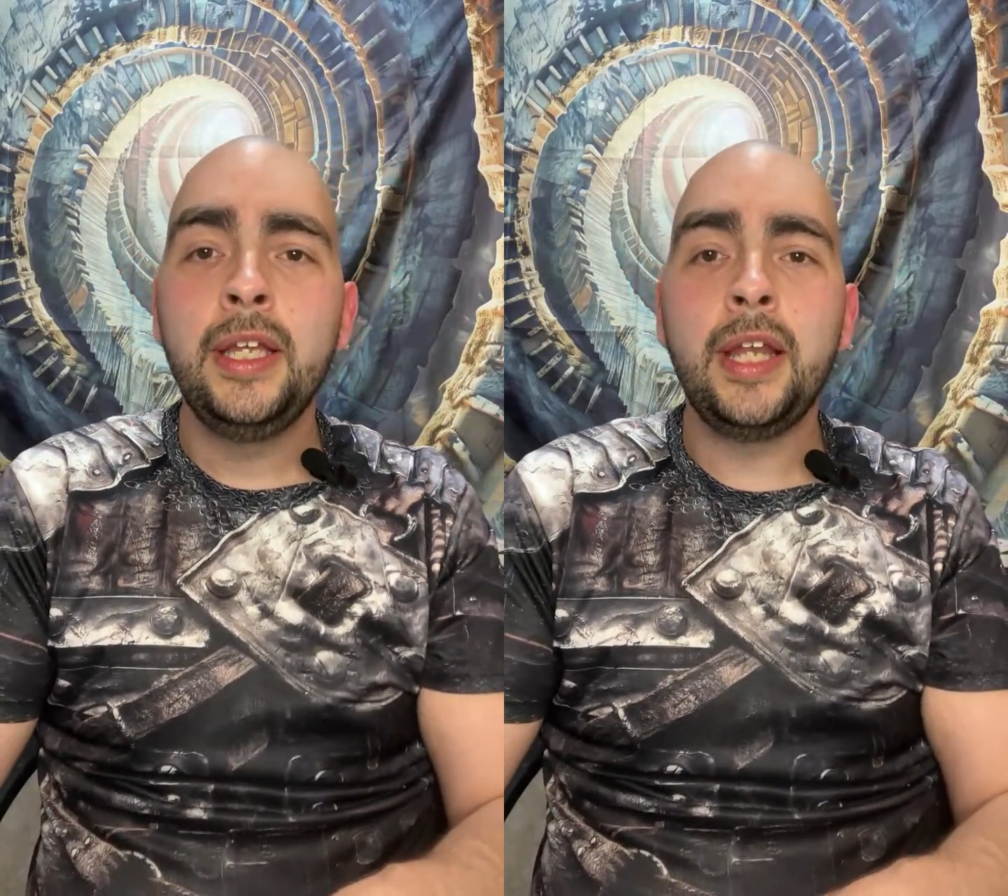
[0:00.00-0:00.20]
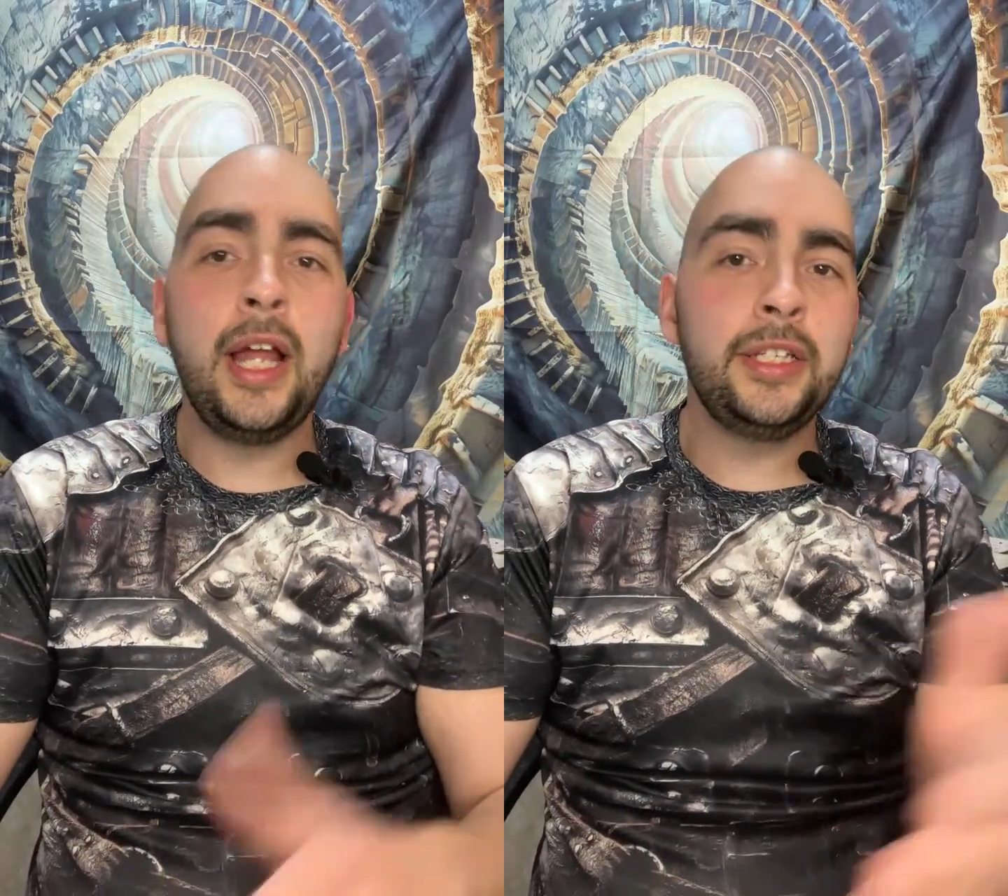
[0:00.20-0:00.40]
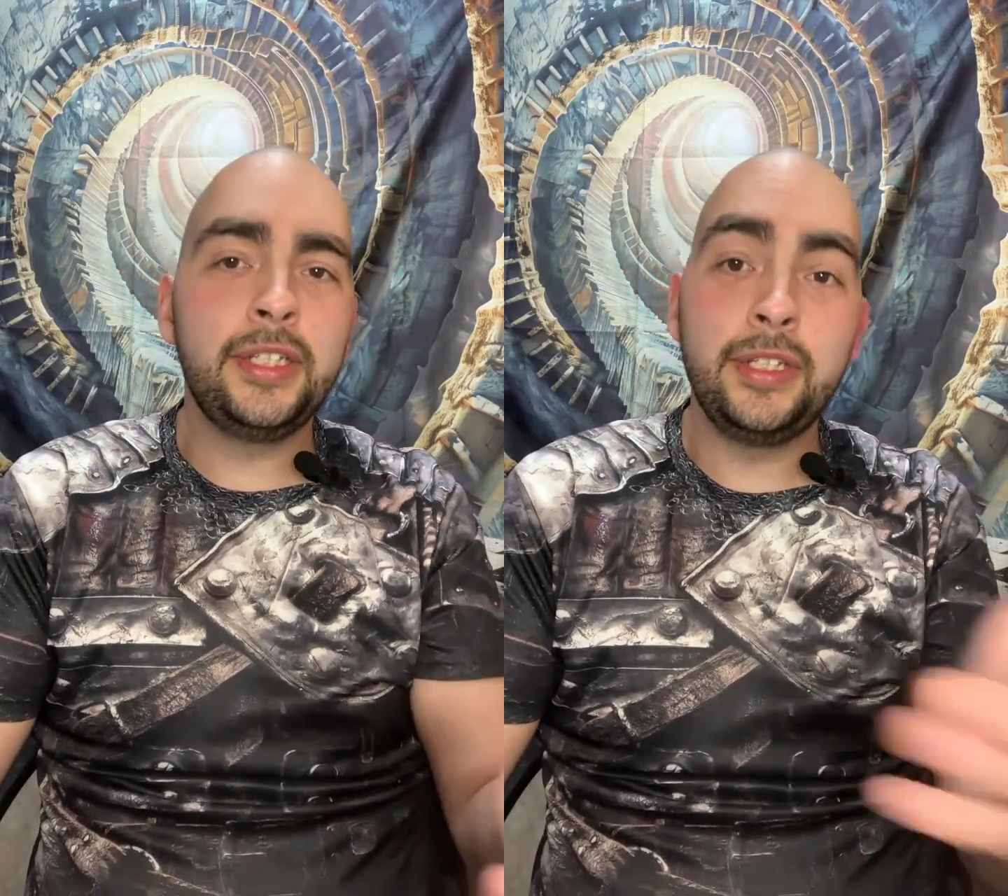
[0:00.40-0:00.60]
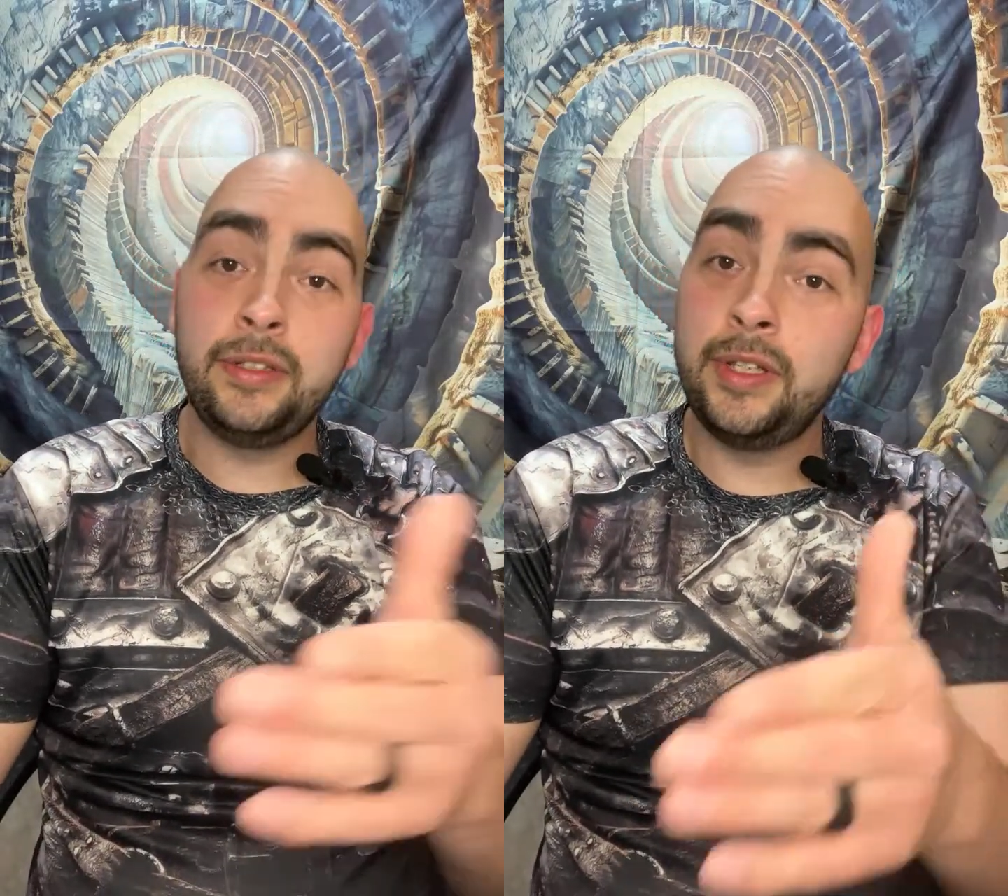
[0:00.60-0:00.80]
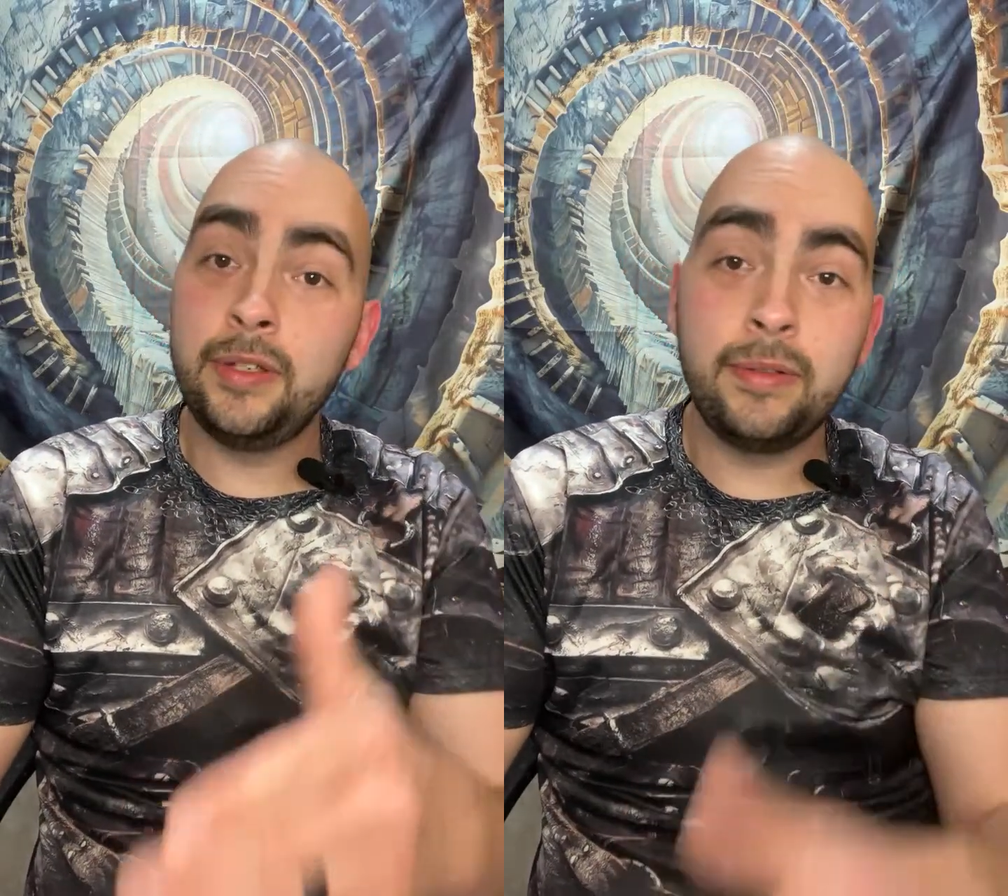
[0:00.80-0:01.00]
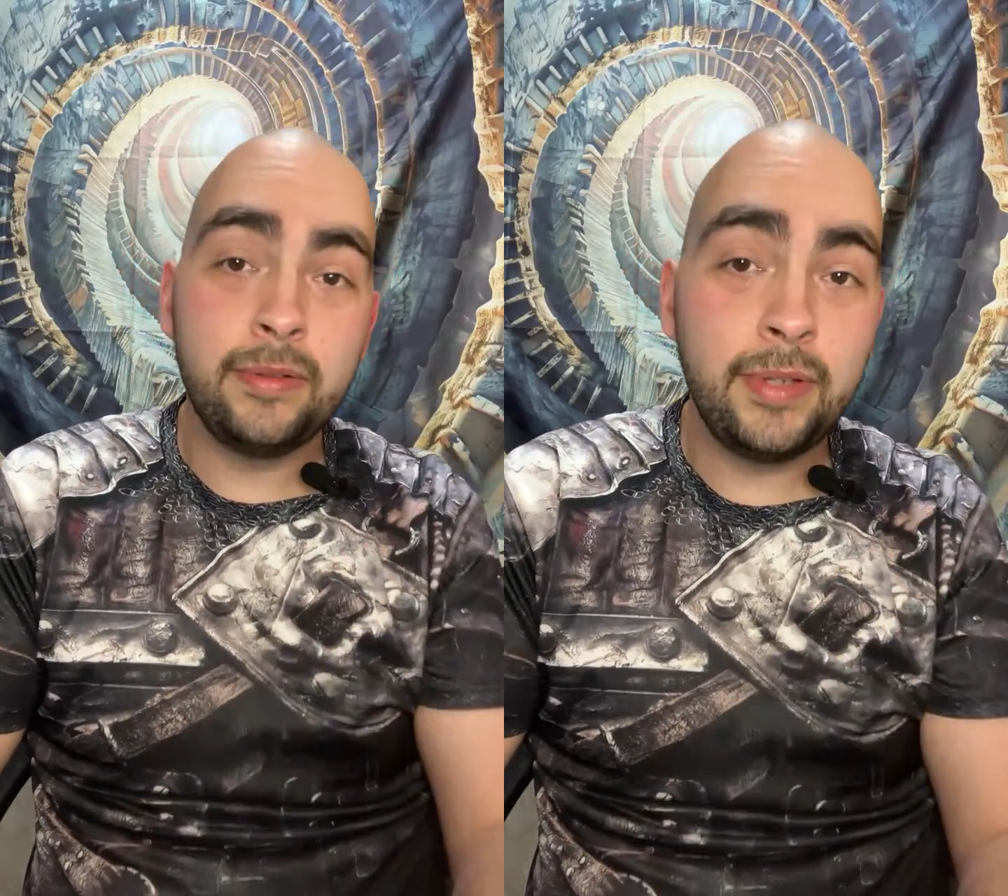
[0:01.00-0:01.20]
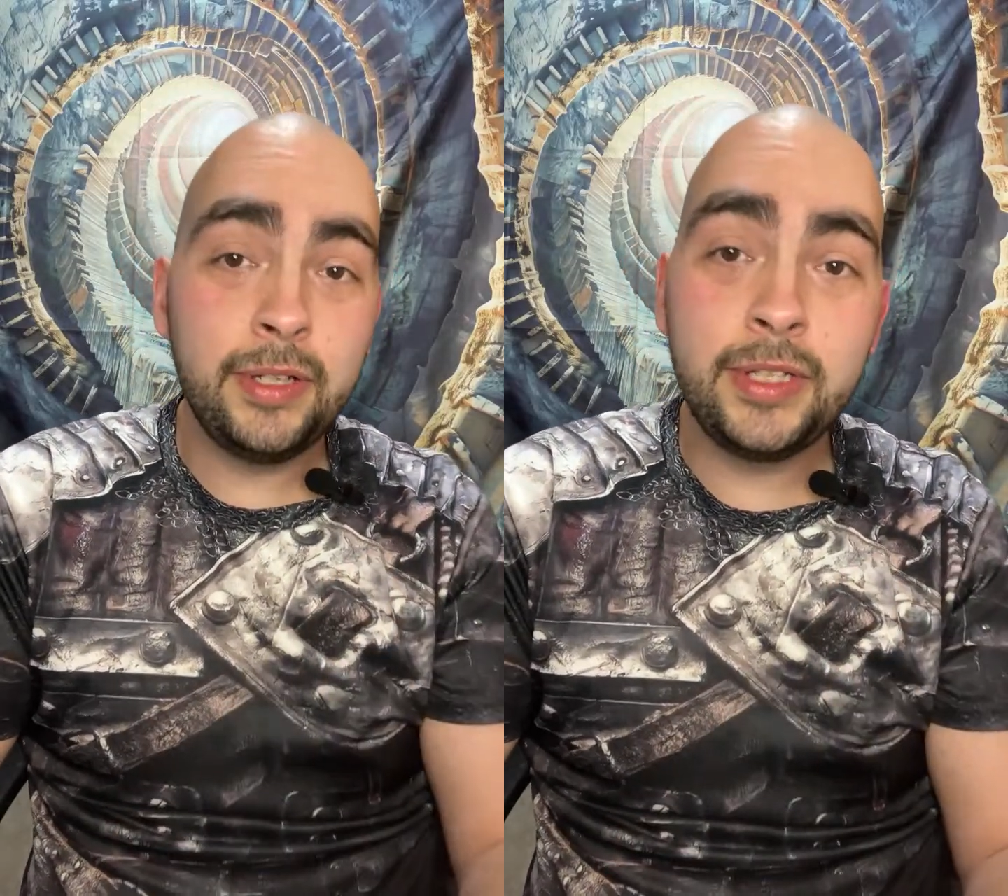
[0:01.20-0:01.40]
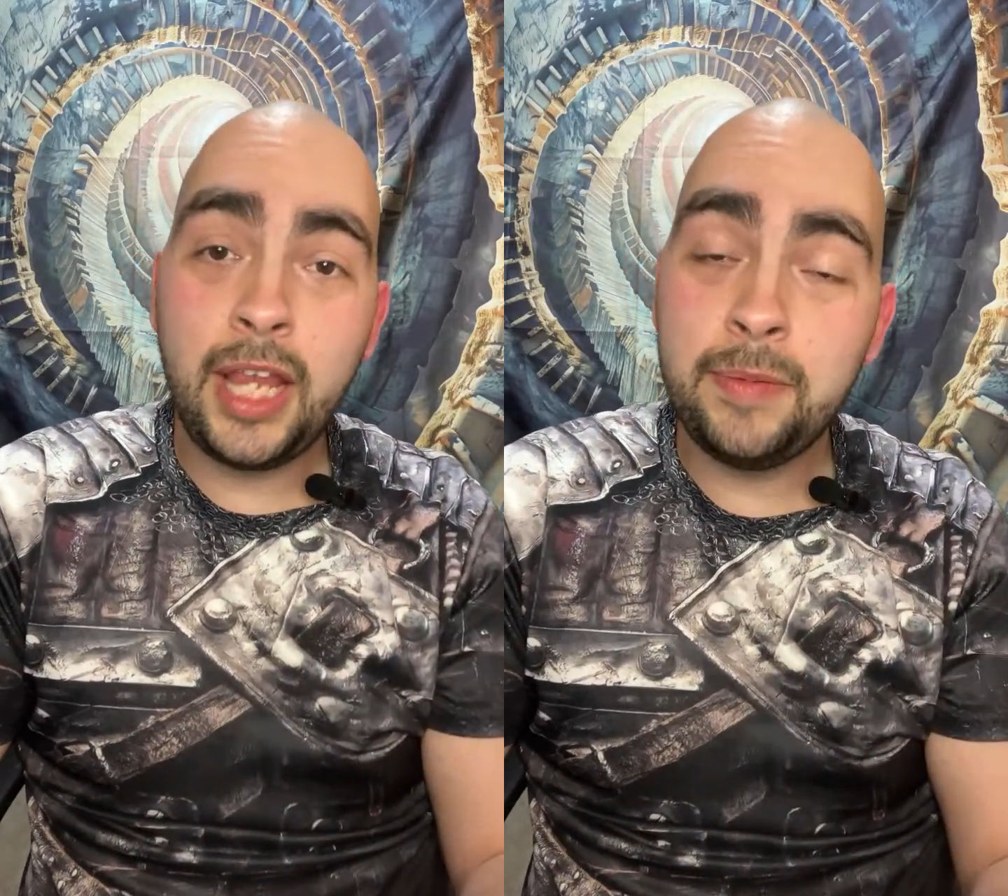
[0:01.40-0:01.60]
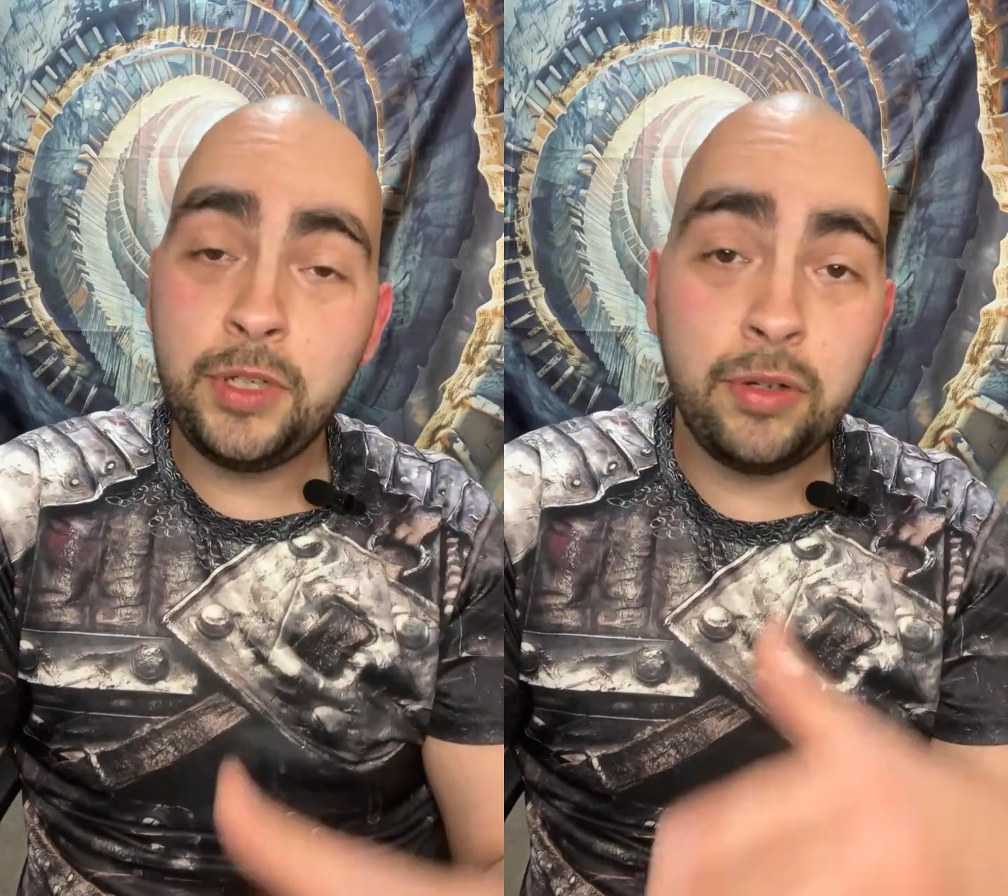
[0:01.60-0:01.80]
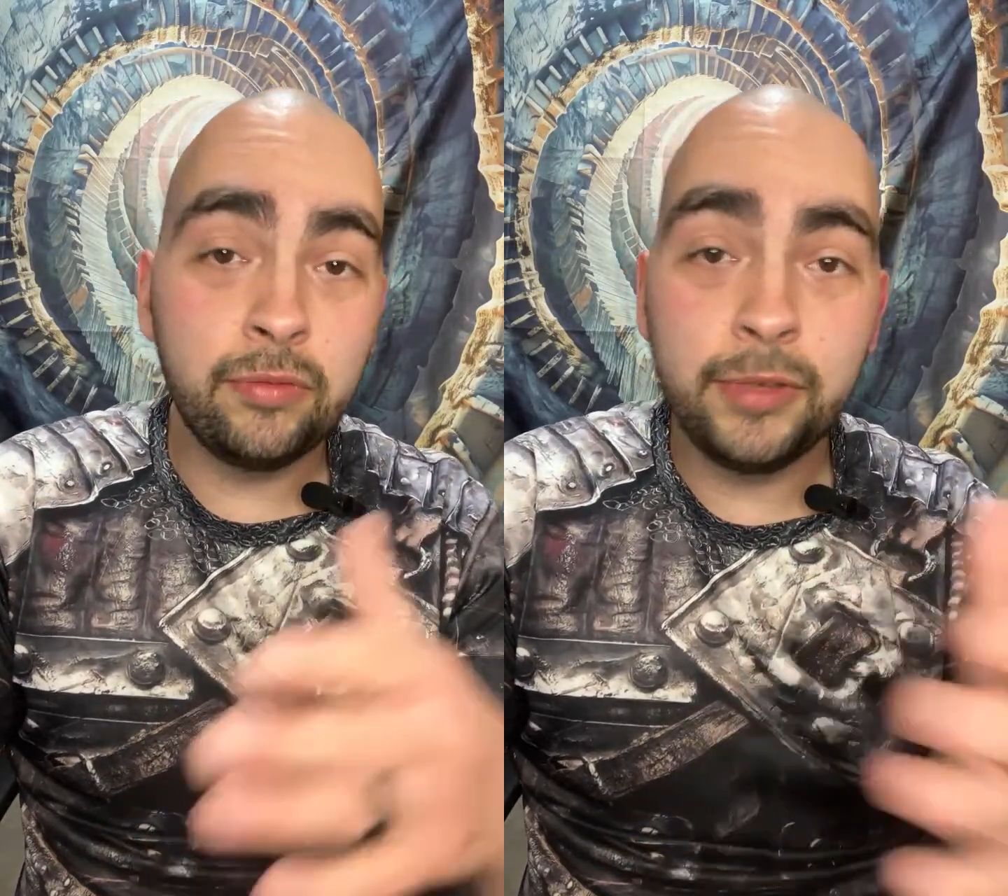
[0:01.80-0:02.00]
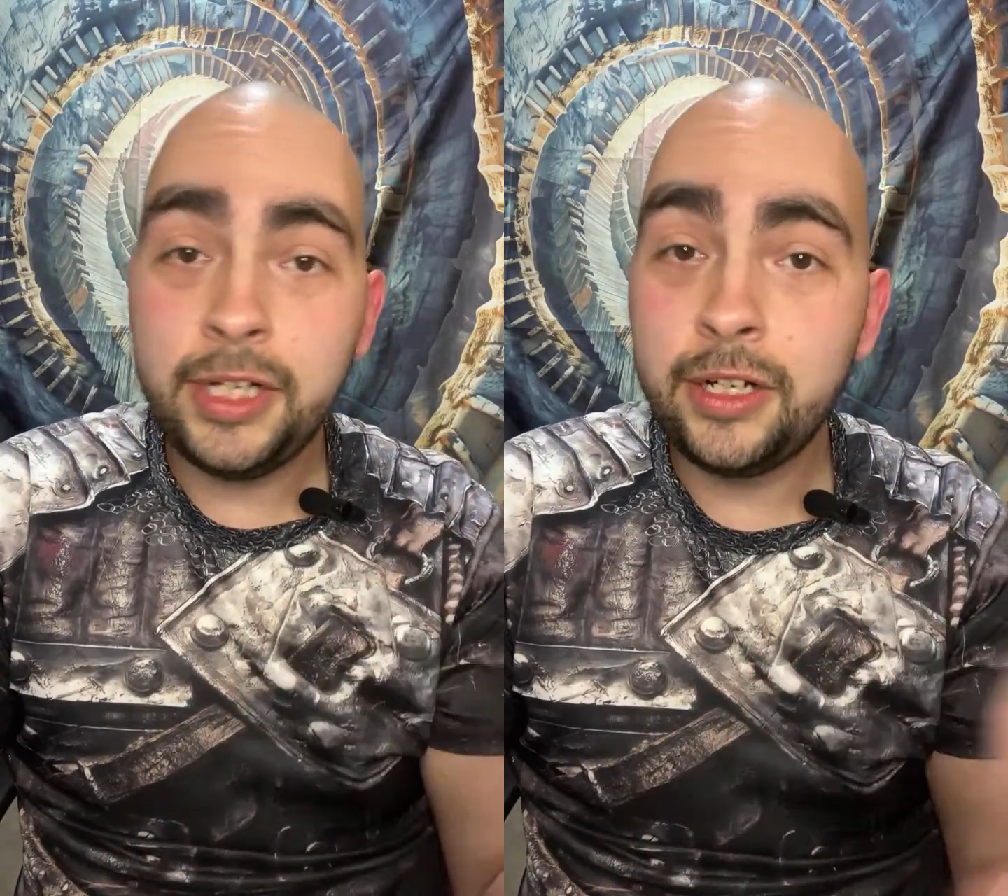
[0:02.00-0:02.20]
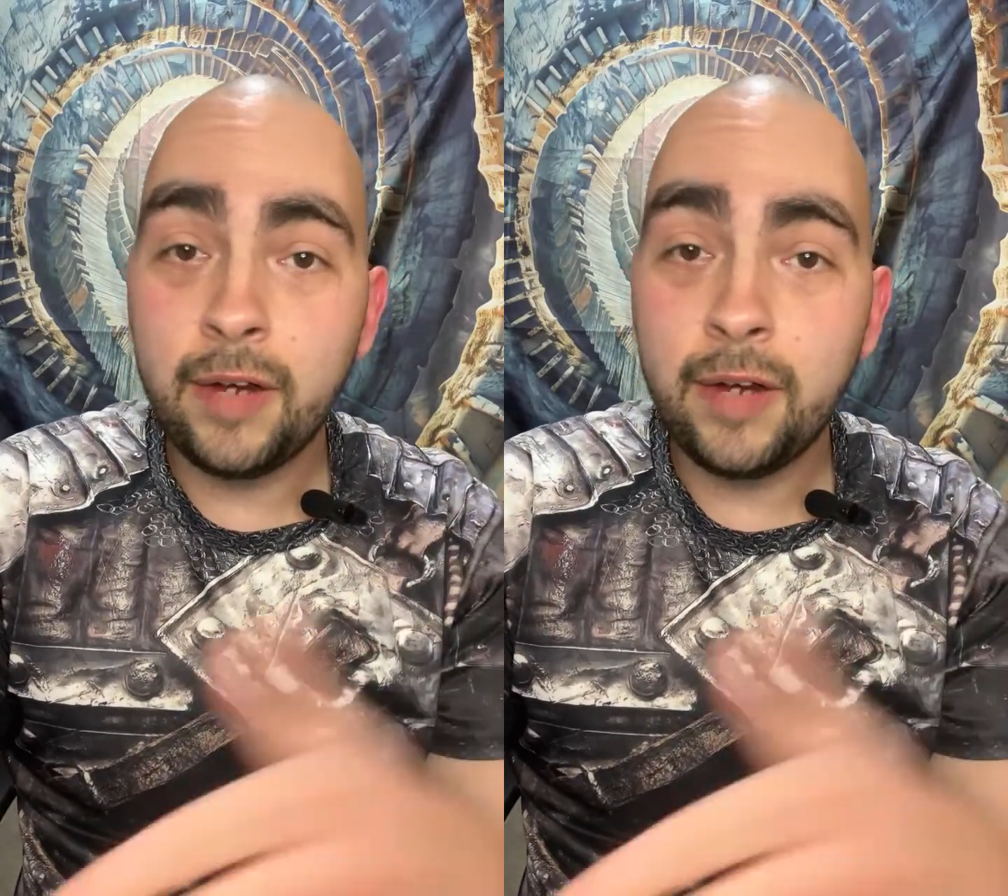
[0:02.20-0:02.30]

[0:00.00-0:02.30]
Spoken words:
And honestly, there's games you can read